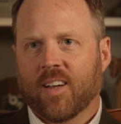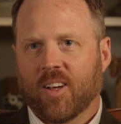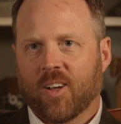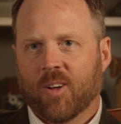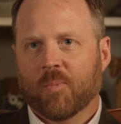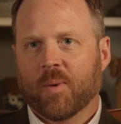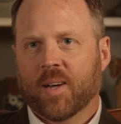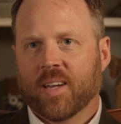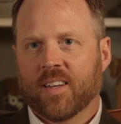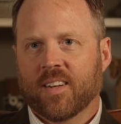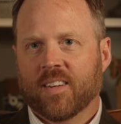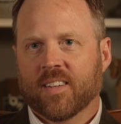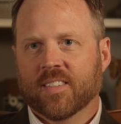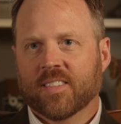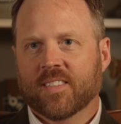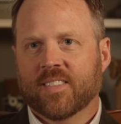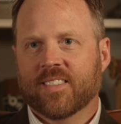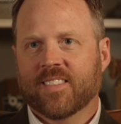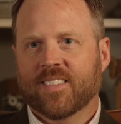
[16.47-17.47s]
"Oh my
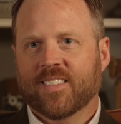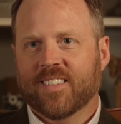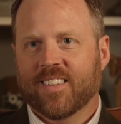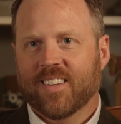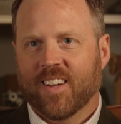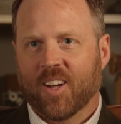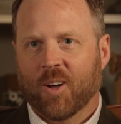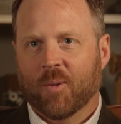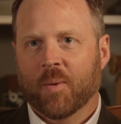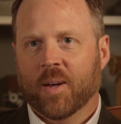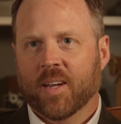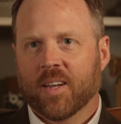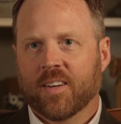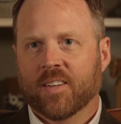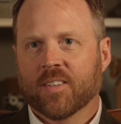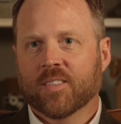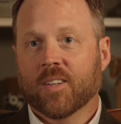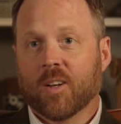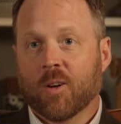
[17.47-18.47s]
goodness, oh my
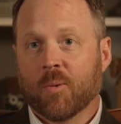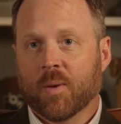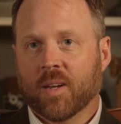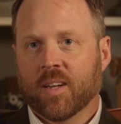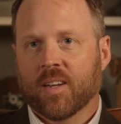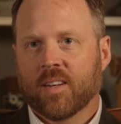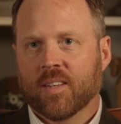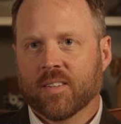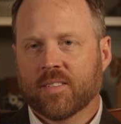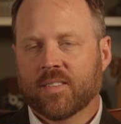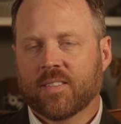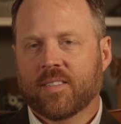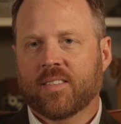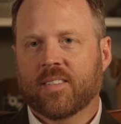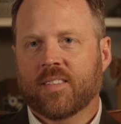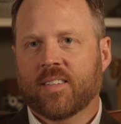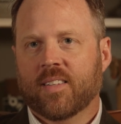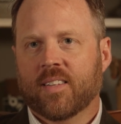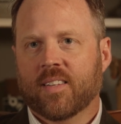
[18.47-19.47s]
goodness, oh my goodness,
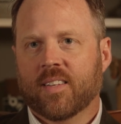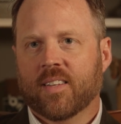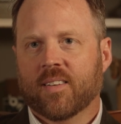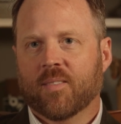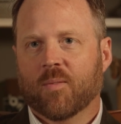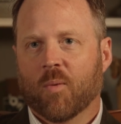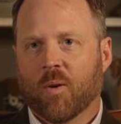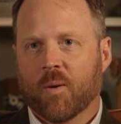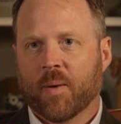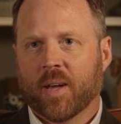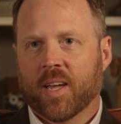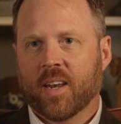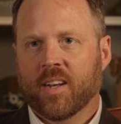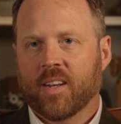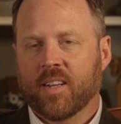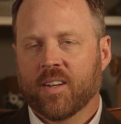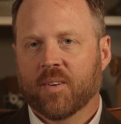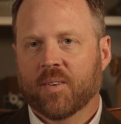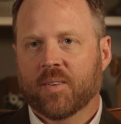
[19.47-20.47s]
what am I
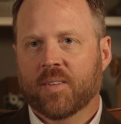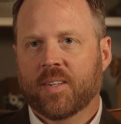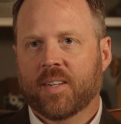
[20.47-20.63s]
going to do?"